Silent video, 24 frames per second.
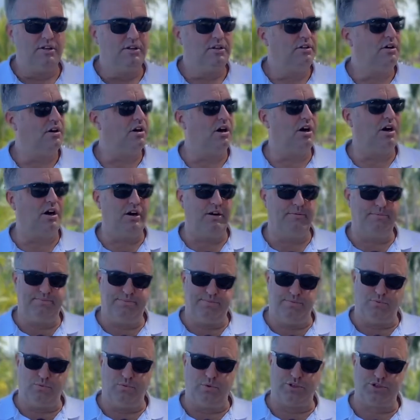are
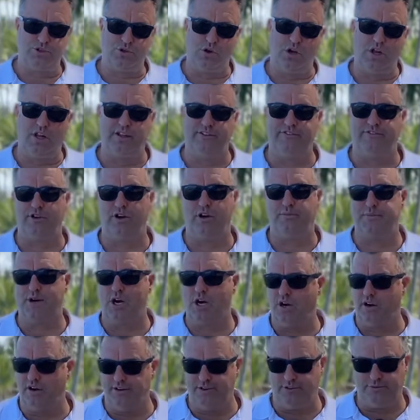withdrawing from
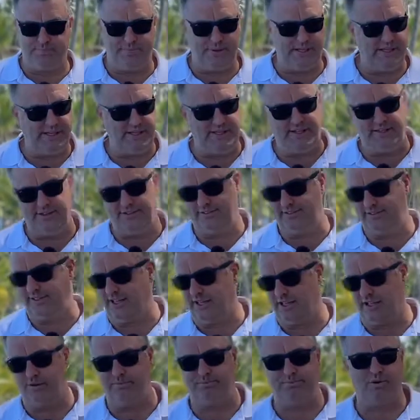RSPs,
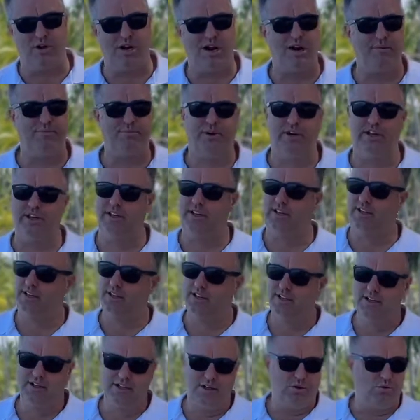selling property,
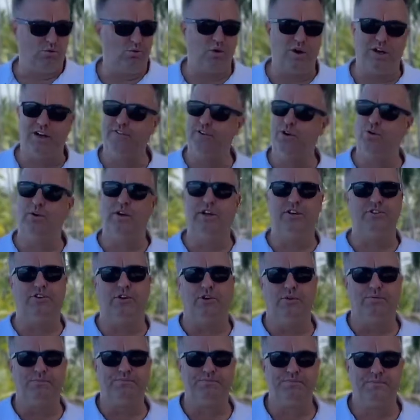whatever you want to
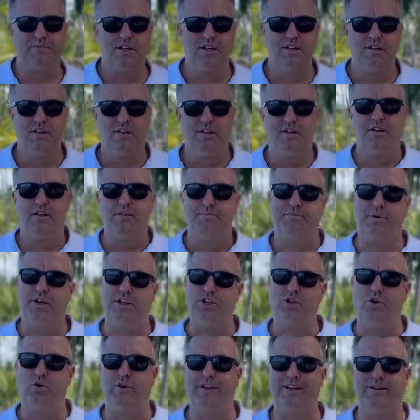do. But
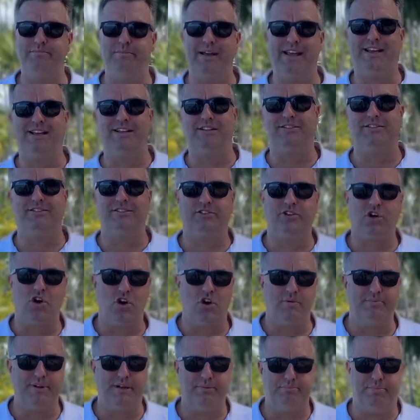you can make
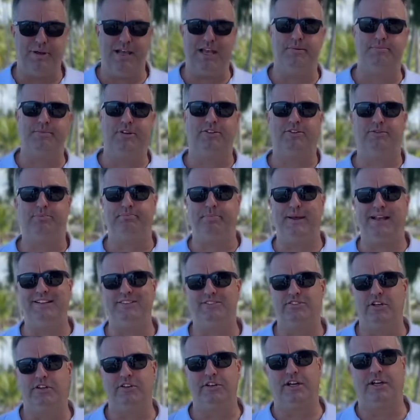installment payments
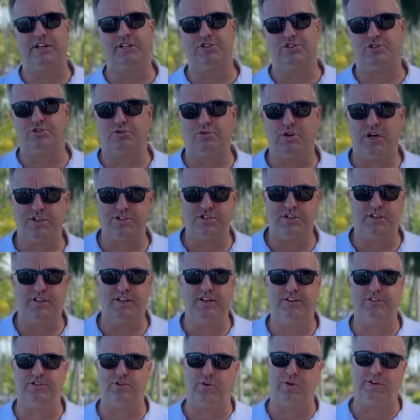based on the construction that
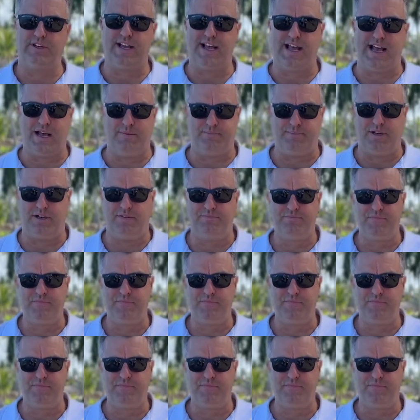is going to happen